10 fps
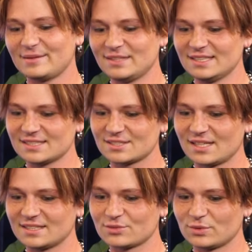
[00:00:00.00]
I mean, I
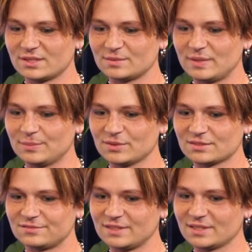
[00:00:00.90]
just want people
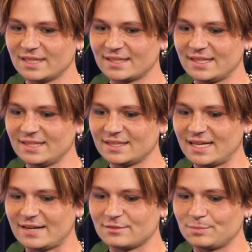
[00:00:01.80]
to feel like they
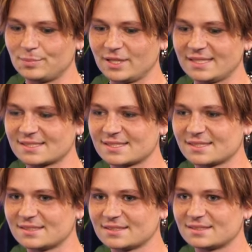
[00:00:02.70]
have a place
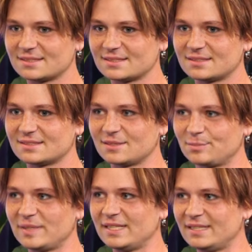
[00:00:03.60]
to
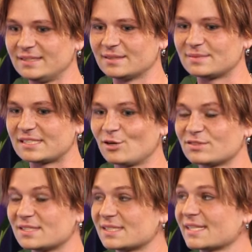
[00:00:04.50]
be
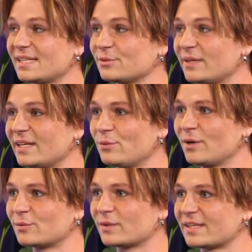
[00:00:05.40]
themselves and to skate the way they
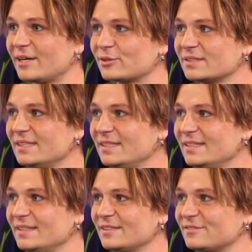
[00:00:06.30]
want without
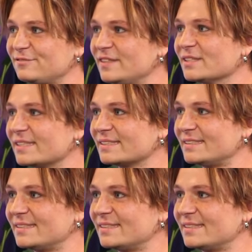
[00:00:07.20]
feeling